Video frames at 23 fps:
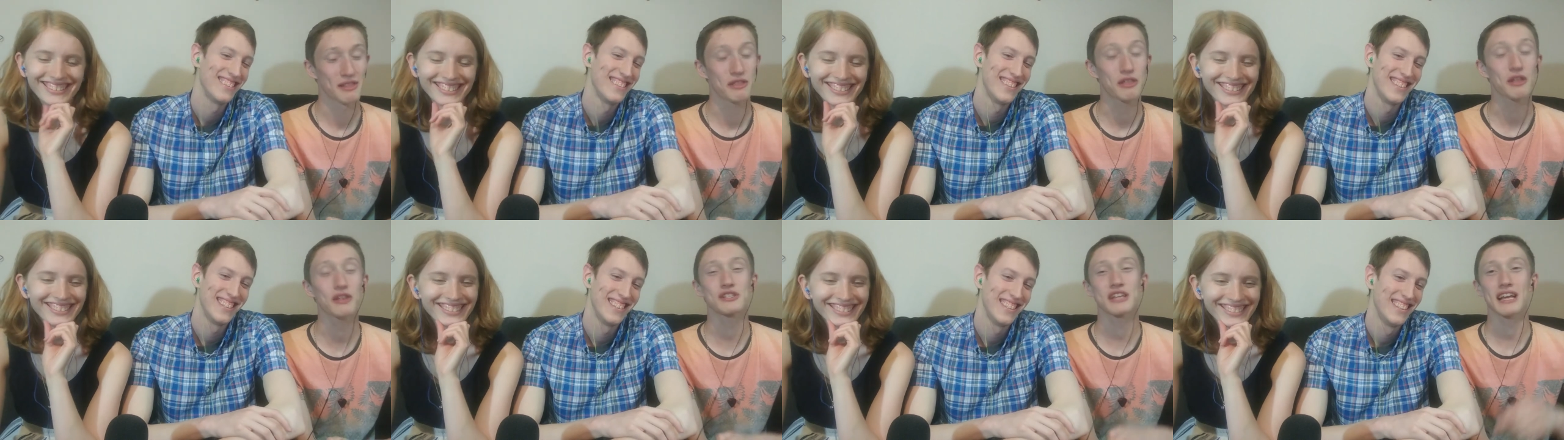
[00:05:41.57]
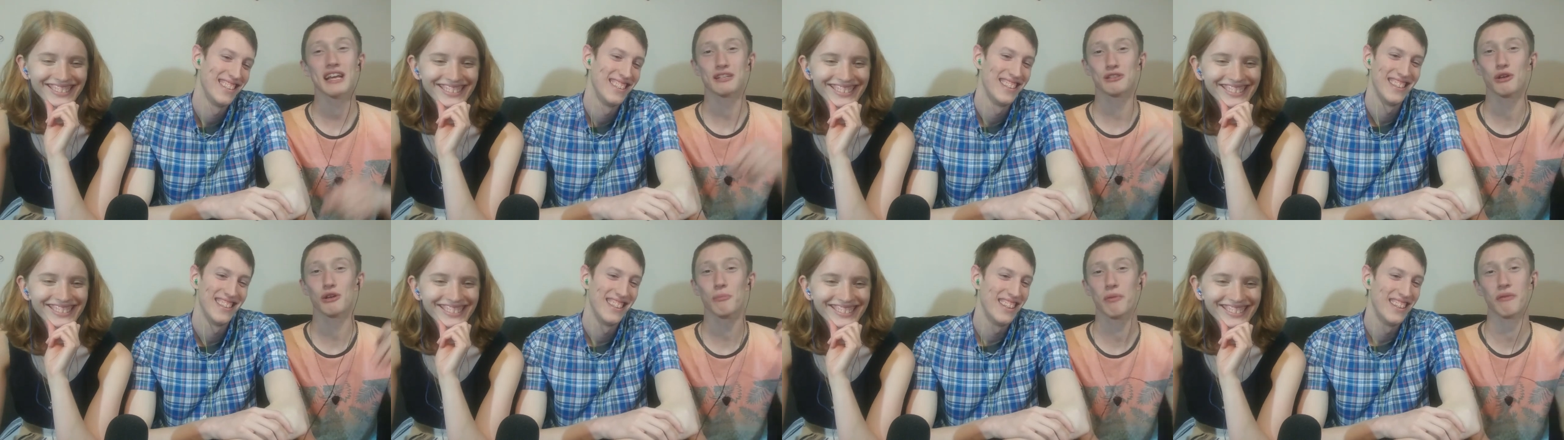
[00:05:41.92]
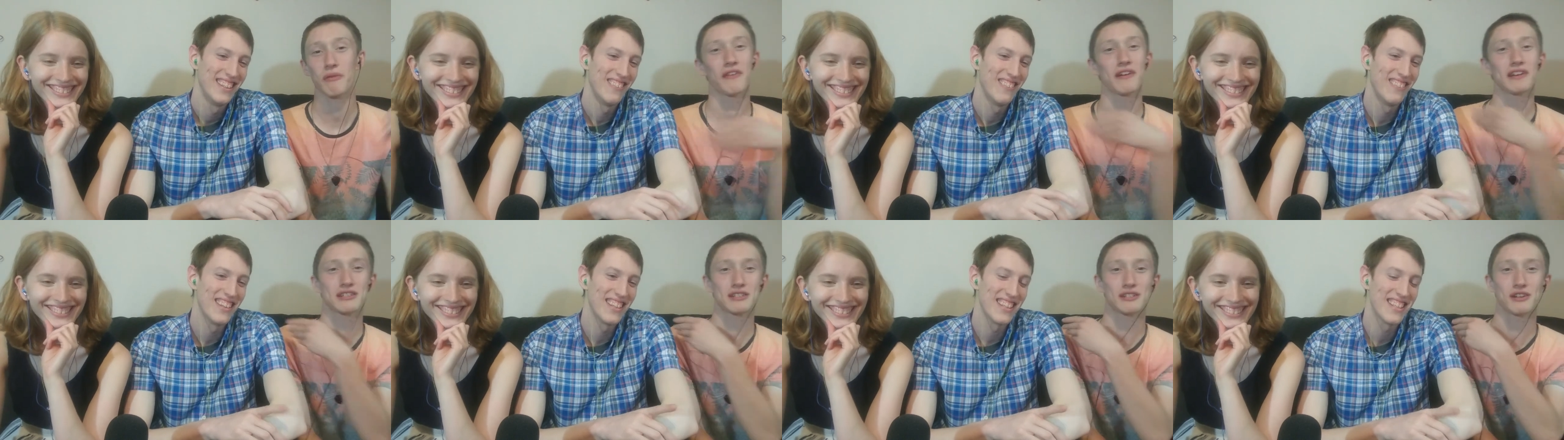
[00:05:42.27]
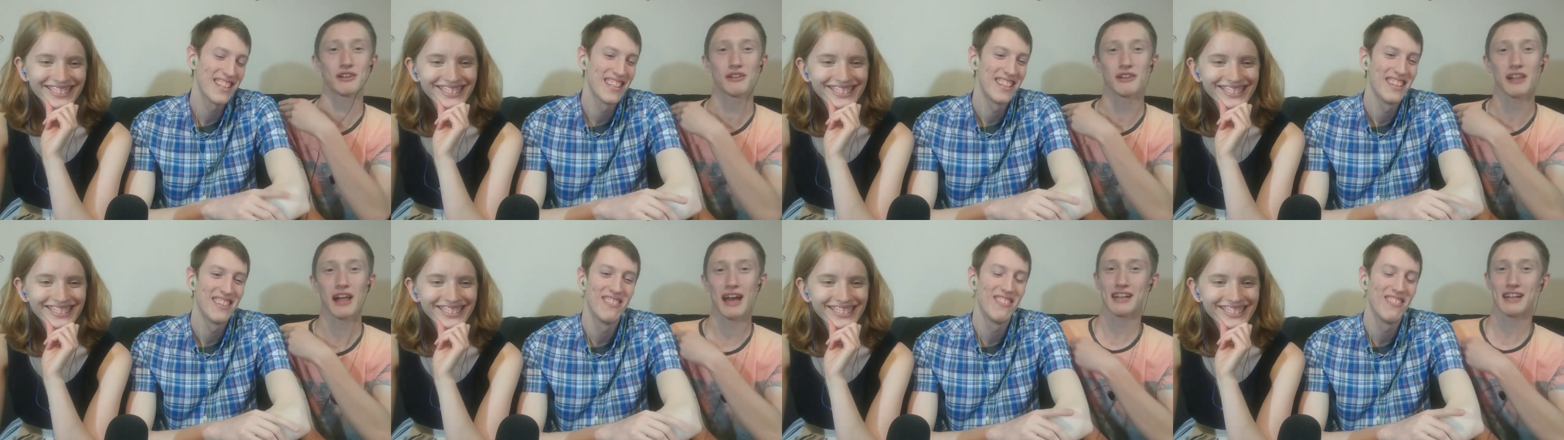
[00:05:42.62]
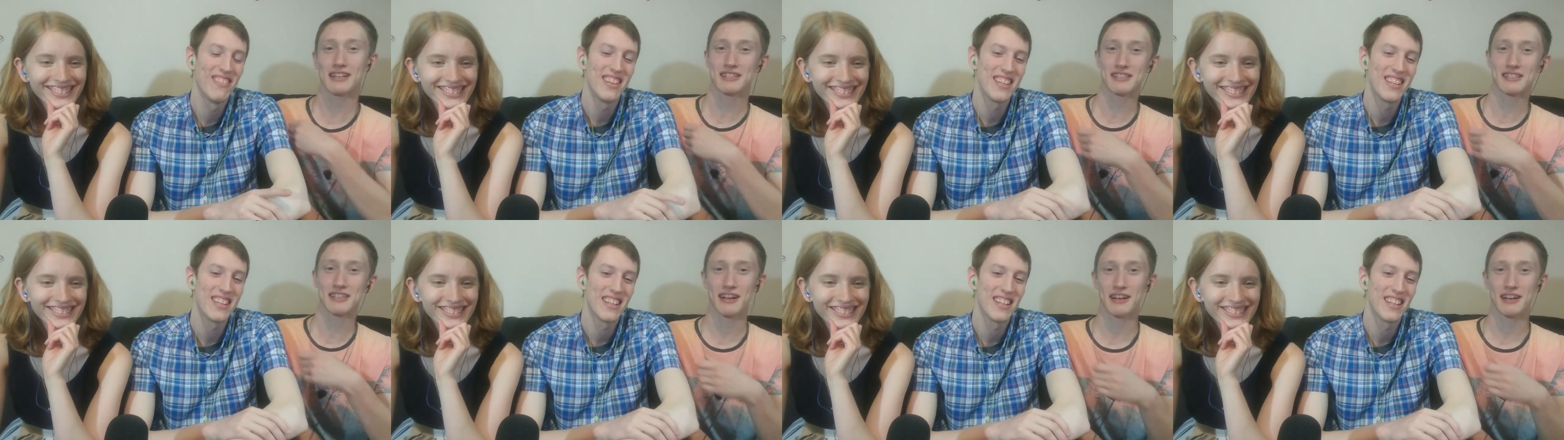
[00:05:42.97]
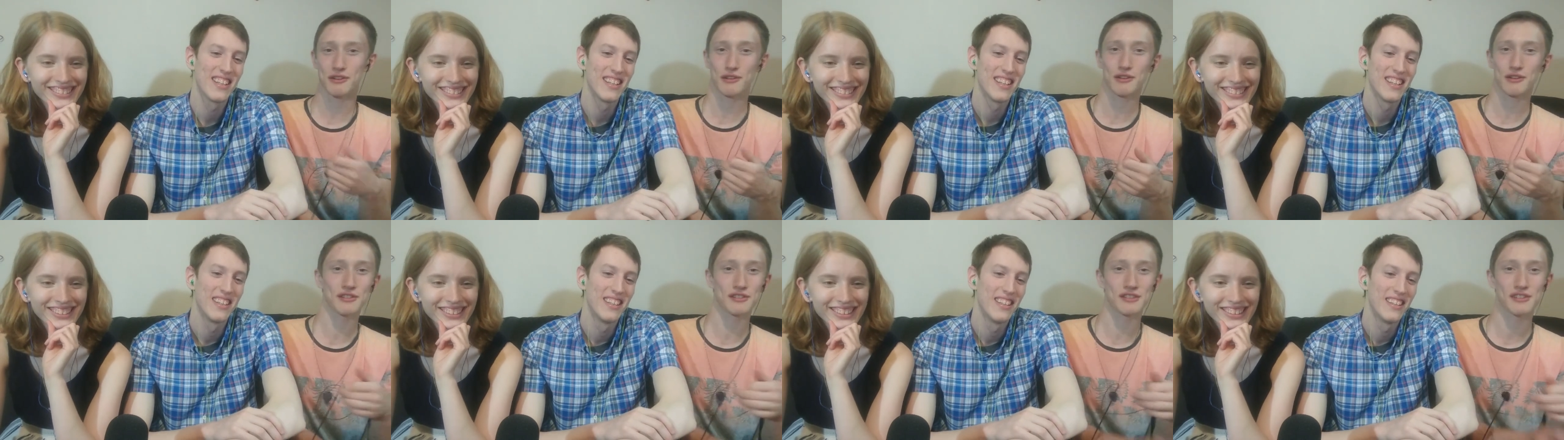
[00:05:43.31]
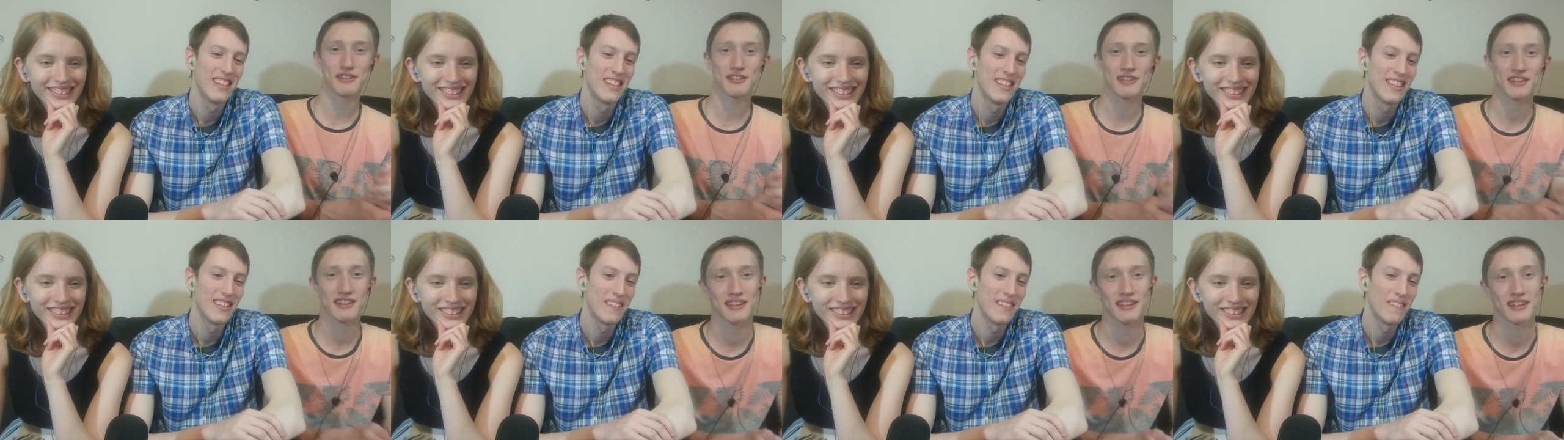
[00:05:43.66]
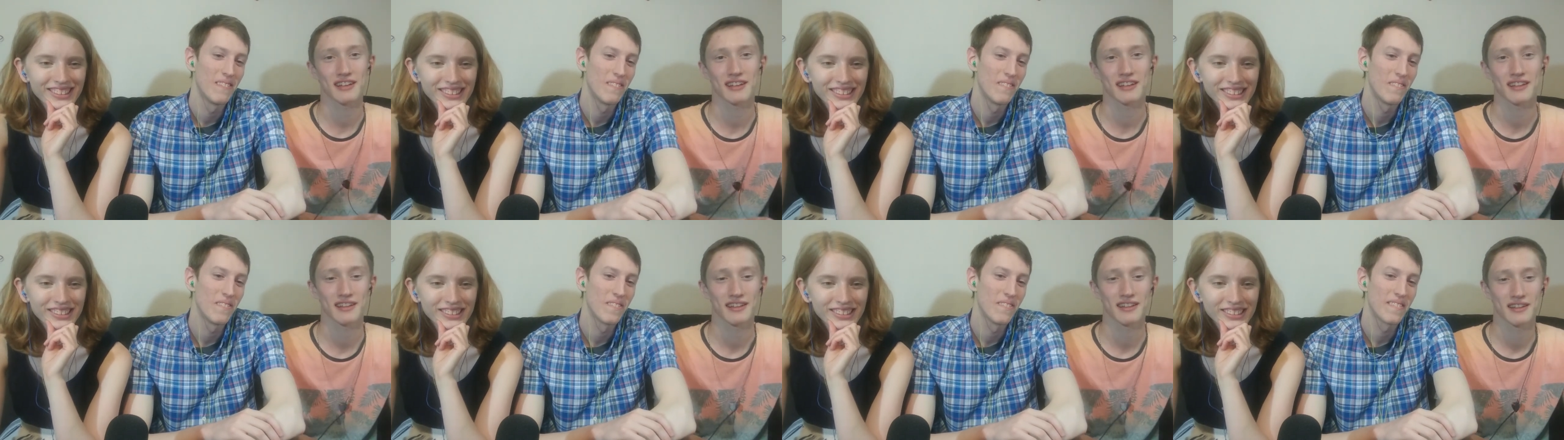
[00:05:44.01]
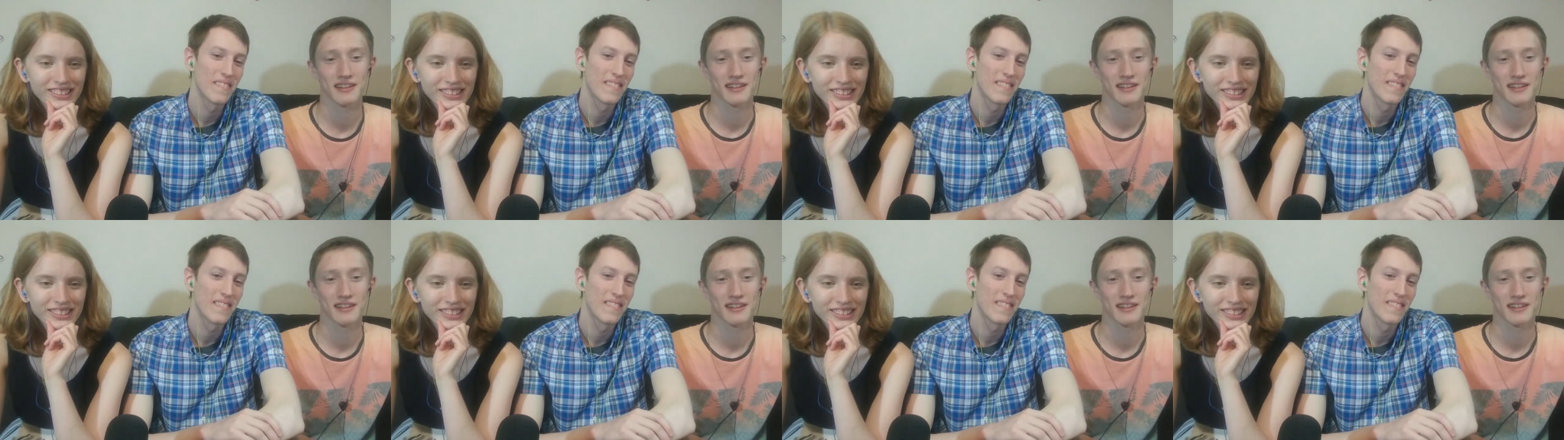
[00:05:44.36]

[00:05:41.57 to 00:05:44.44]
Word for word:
Speaker 1: There's actual professional line standards. Like...